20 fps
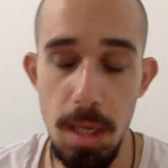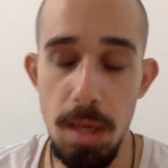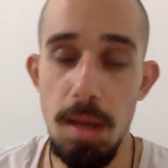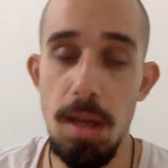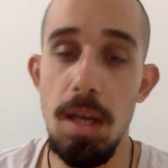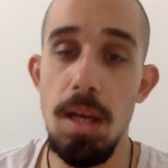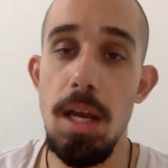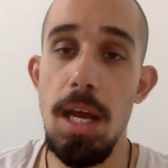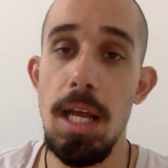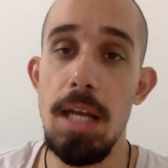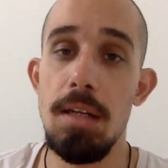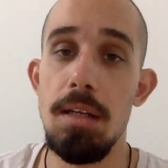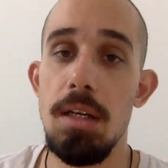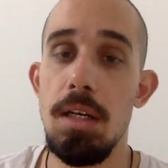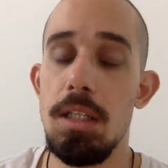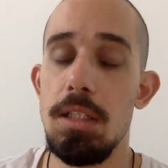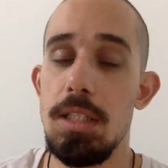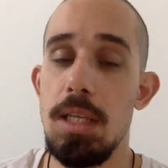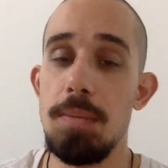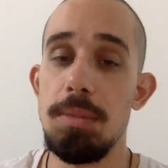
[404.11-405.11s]
and
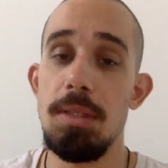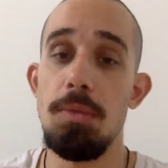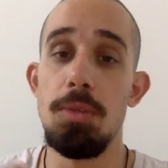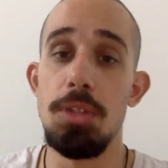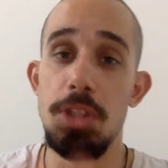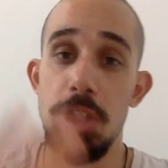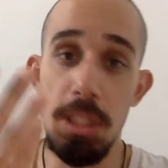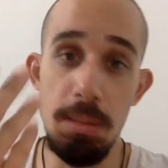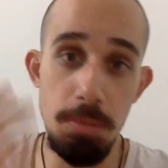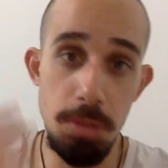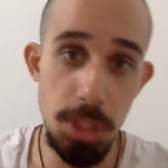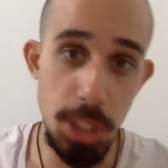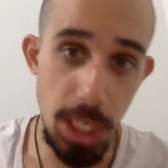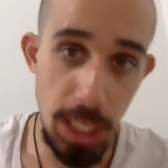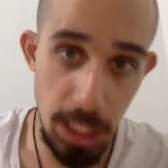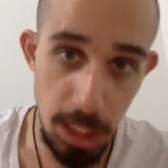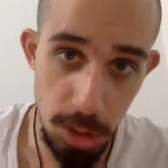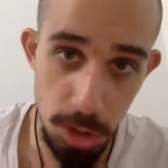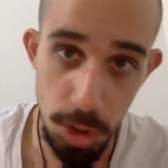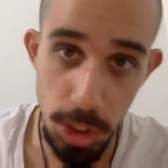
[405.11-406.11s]
attempts at regime
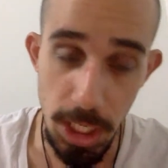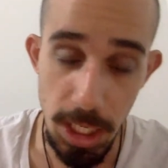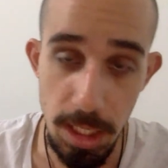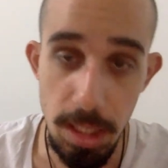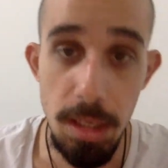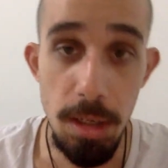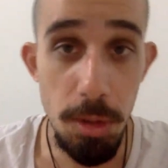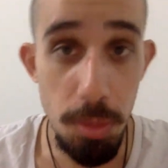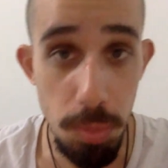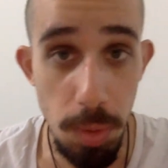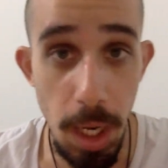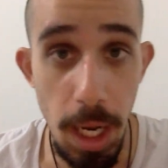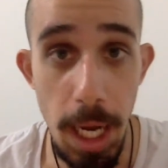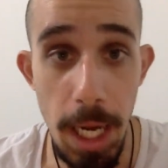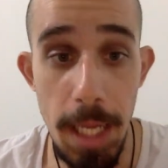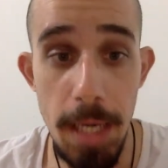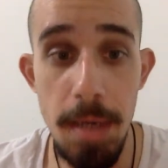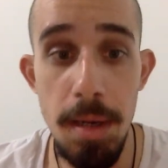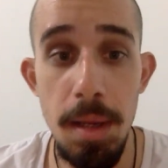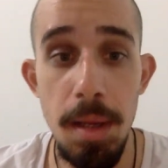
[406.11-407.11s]
change in
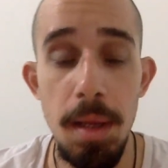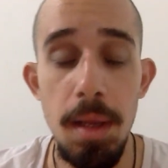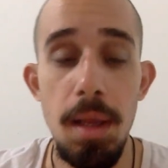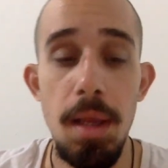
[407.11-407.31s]
Iran,